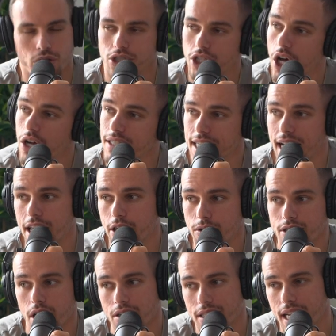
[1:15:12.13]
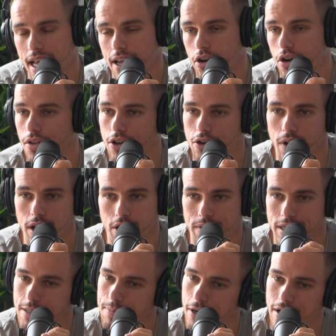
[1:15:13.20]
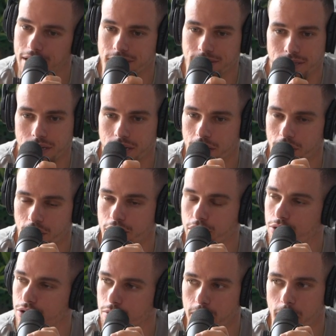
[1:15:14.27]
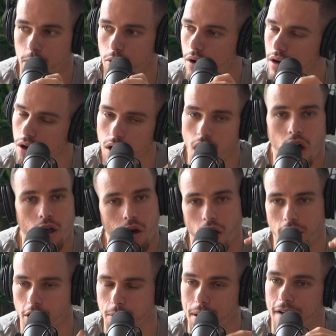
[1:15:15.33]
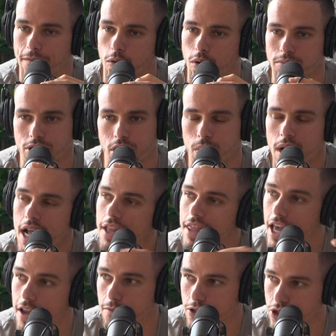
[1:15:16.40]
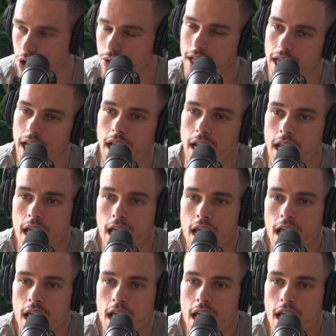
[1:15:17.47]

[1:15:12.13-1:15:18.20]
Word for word: you saw YouTube, it today. You, know? you saw it today here on the CreateU Experience and here on YouTube. Remember, we're on all audio platforms. So thank you for tuning in.